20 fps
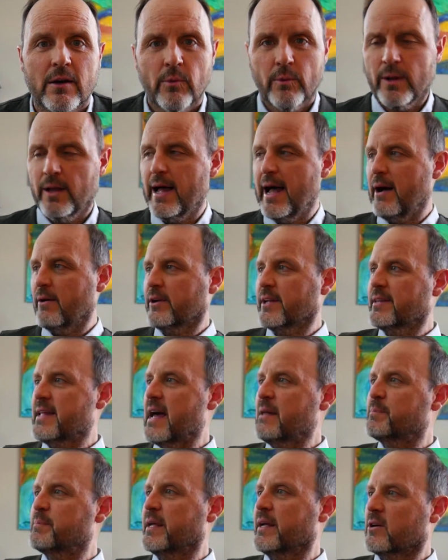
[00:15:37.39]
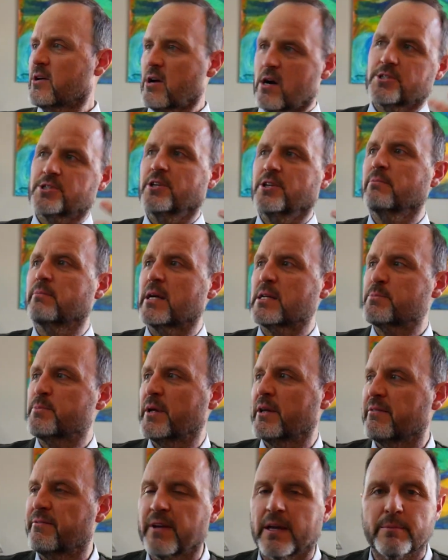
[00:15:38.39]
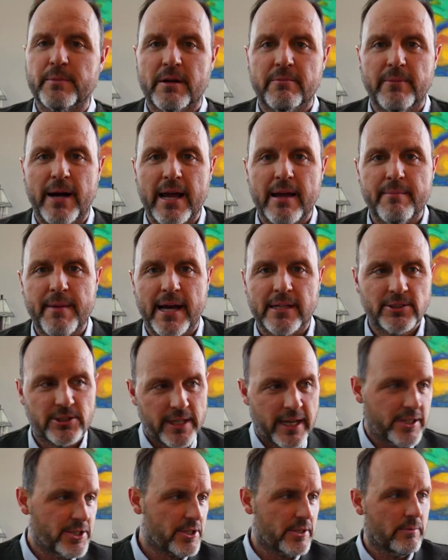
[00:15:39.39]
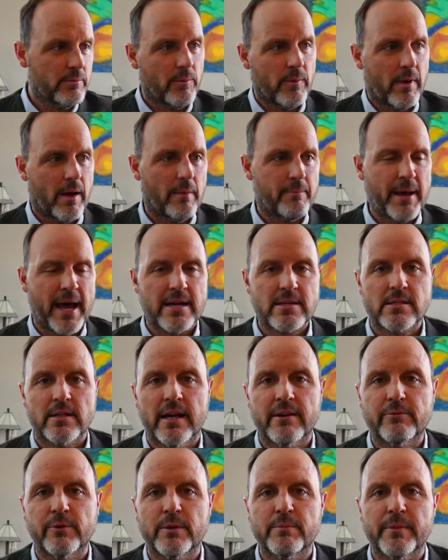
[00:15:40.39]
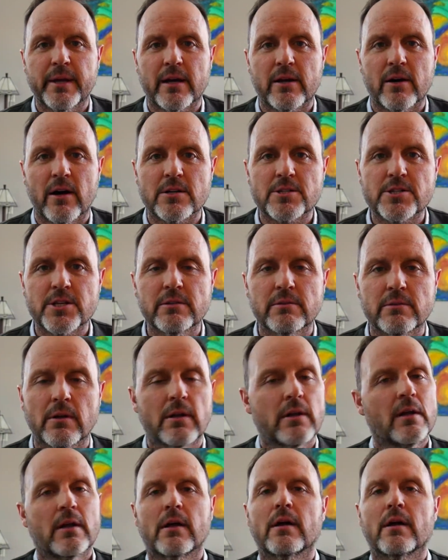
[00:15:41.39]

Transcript: Well, how can that be? A cartoon must be a figment of my imagination. A past life wouldn't be a cartoon.